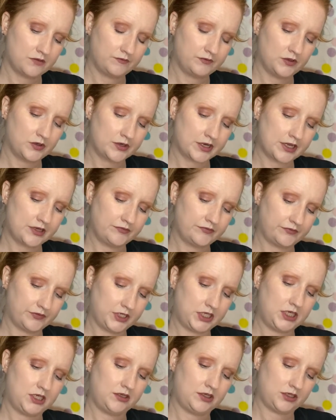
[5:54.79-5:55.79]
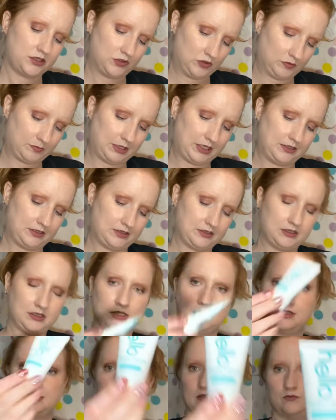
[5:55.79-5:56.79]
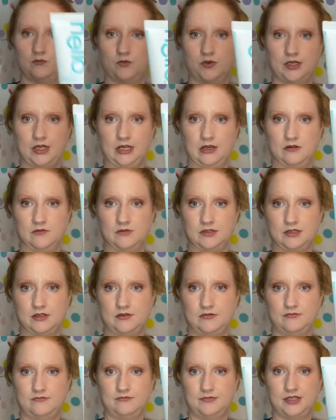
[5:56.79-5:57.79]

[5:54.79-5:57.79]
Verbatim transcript: fluoride-free toothpaste. And it's in one ounce.